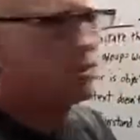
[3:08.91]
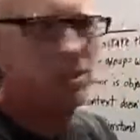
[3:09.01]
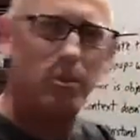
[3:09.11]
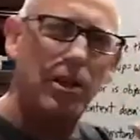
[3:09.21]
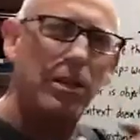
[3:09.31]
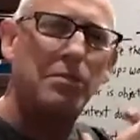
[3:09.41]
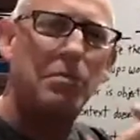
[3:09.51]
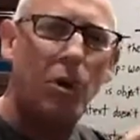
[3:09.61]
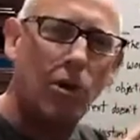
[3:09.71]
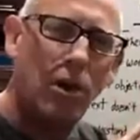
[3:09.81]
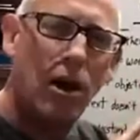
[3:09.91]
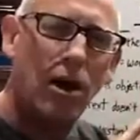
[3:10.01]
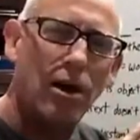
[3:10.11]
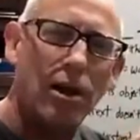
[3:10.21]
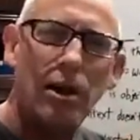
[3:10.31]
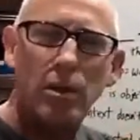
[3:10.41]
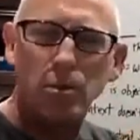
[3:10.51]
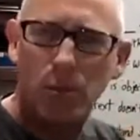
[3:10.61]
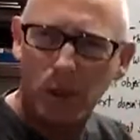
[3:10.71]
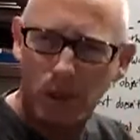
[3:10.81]
Sometimes moron,
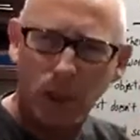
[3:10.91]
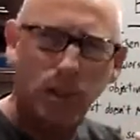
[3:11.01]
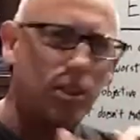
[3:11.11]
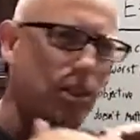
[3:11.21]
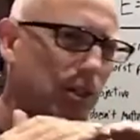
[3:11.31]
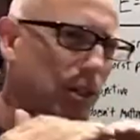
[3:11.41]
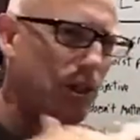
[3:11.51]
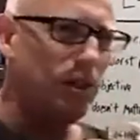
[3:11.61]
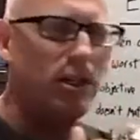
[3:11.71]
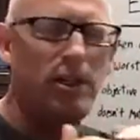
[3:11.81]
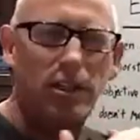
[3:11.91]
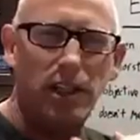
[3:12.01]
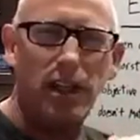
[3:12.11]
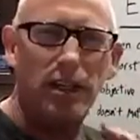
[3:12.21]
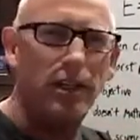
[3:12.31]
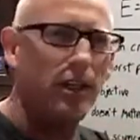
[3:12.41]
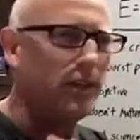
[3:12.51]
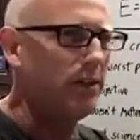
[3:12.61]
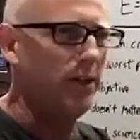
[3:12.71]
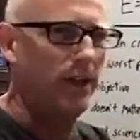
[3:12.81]
but just a good, clean
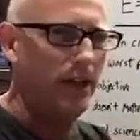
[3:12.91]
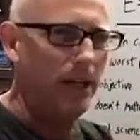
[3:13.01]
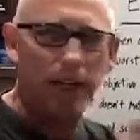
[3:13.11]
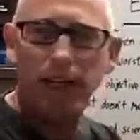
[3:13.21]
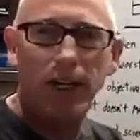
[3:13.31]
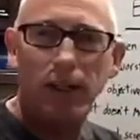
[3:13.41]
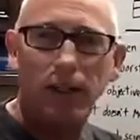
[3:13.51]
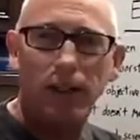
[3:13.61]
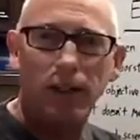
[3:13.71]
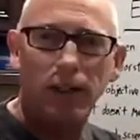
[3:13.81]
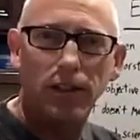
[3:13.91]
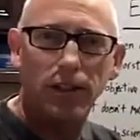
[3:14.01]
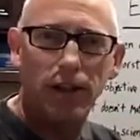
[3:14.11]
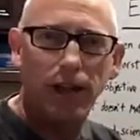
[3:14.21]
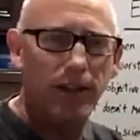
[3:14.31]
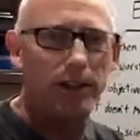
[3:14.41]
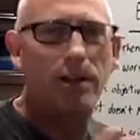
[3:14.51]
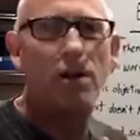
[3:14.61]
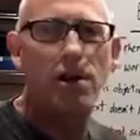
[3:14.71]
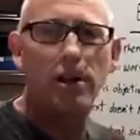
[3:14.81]
idiot, and then
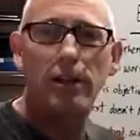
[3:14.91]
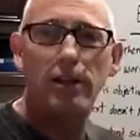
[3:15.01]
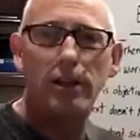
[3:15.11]
gone.